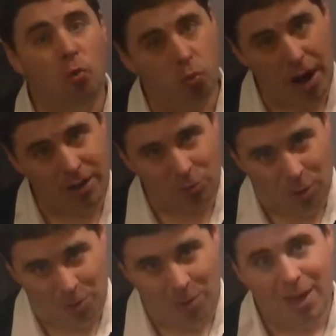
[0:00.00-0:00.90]
retro
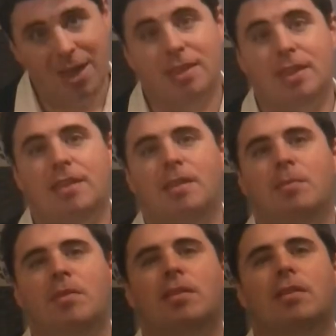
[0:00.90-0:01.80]

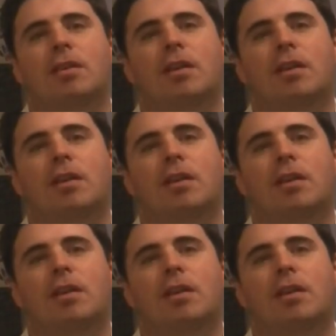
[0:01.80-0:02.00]
systems